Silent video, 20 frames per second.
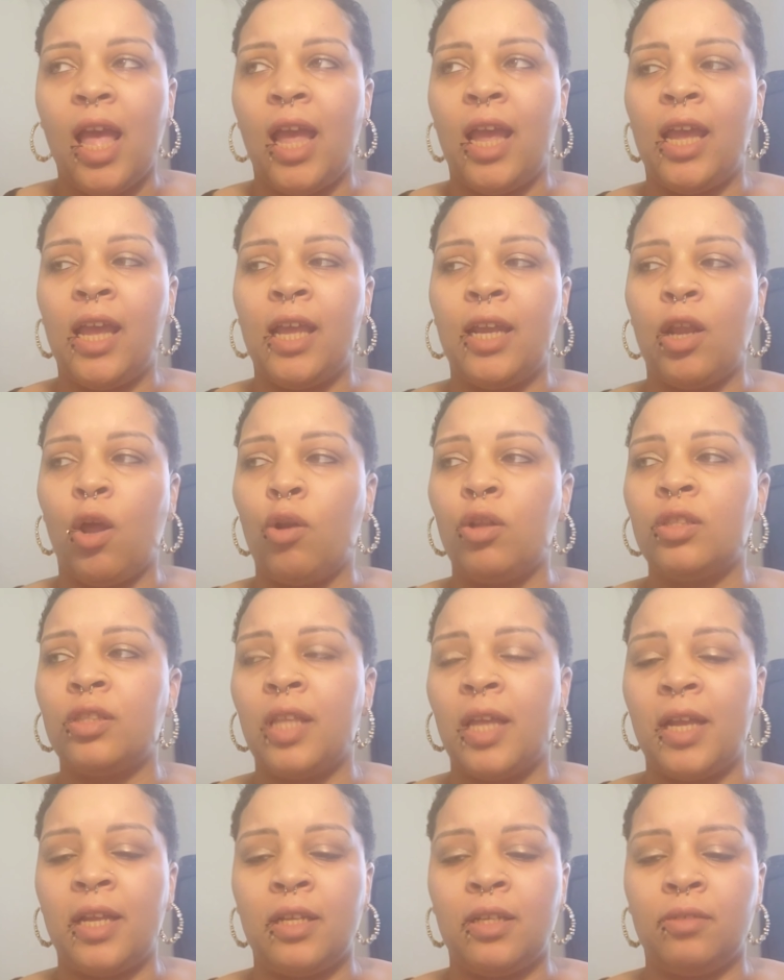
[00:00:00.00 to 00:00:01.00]
And the only
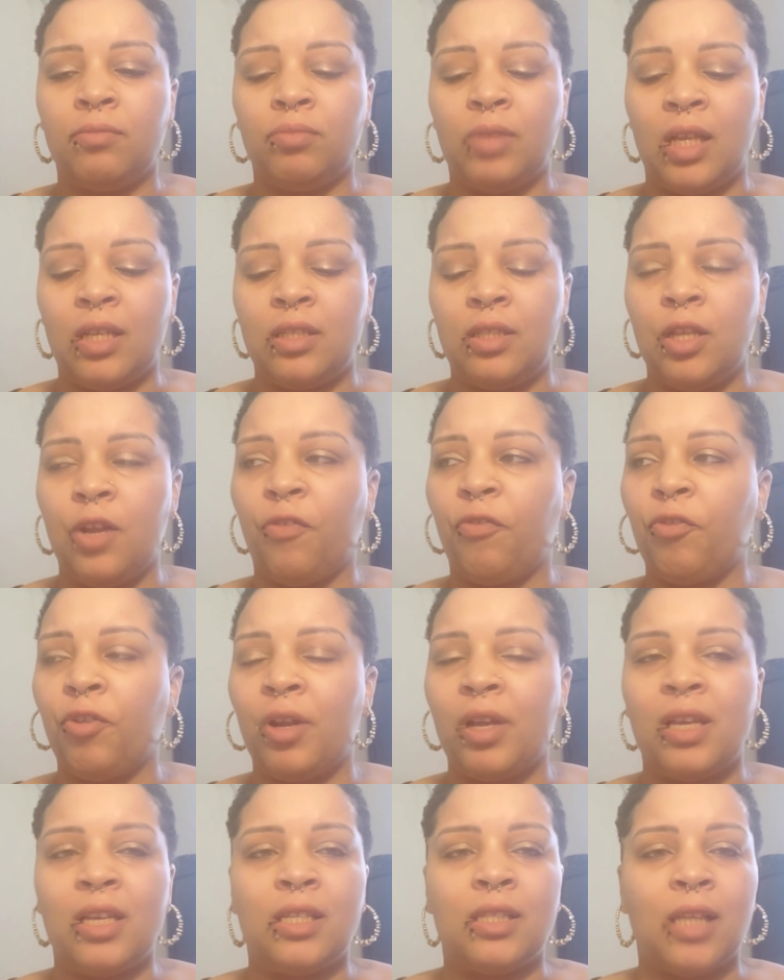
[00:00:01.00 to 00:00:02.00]
thing that's
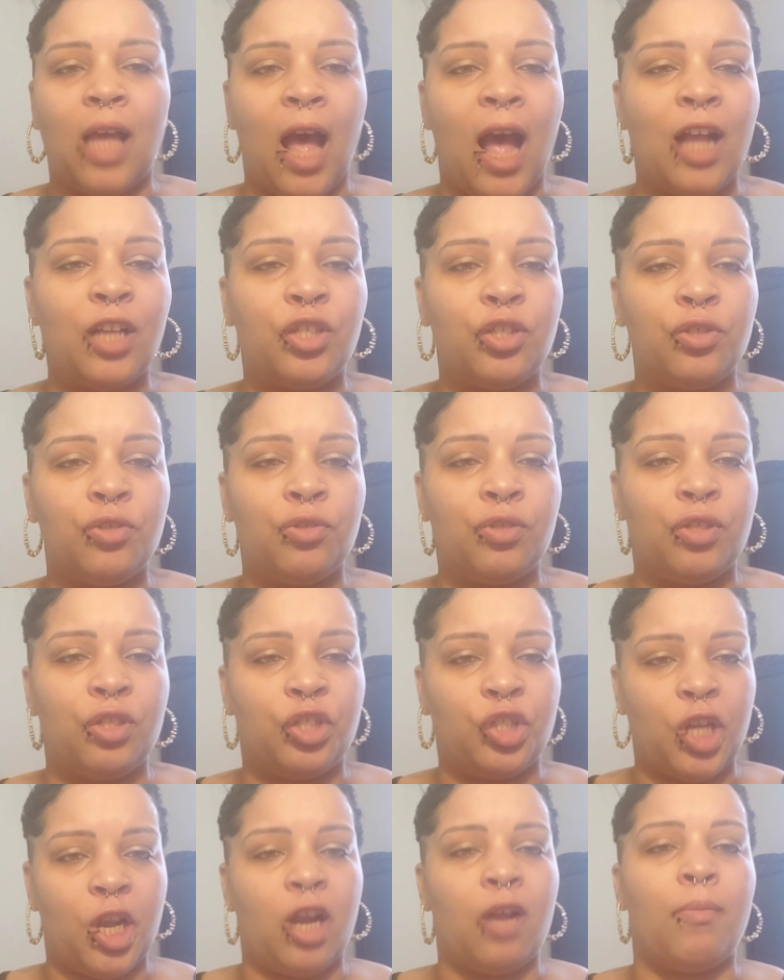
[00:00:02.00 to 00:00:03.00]
different is I choose to
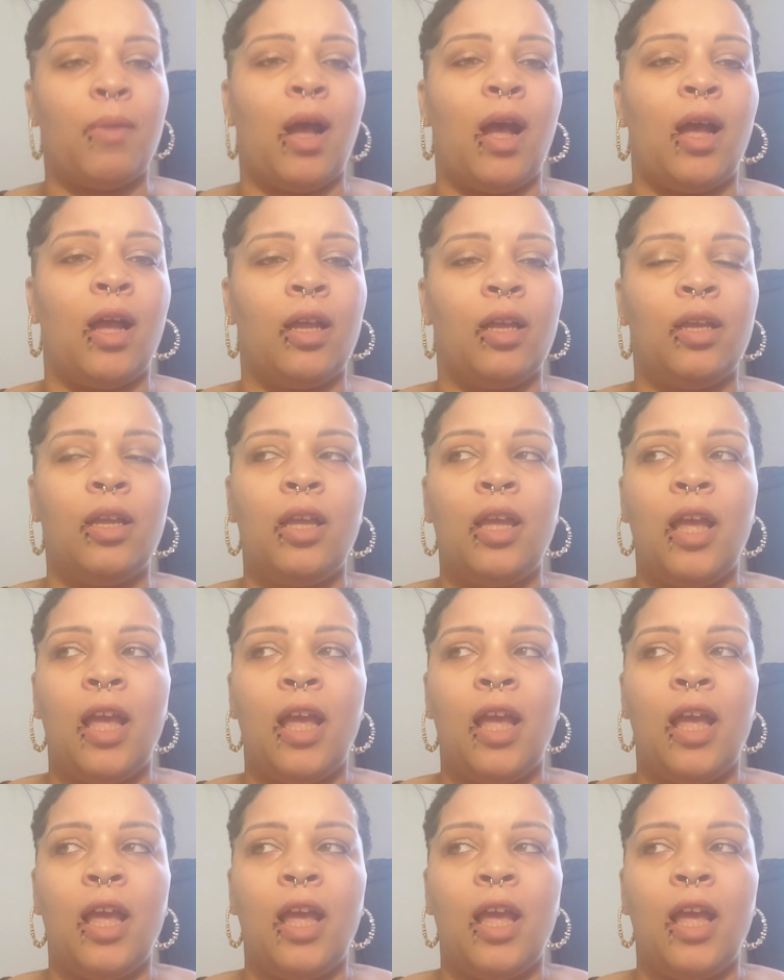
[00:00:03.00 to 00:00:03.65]
share mine.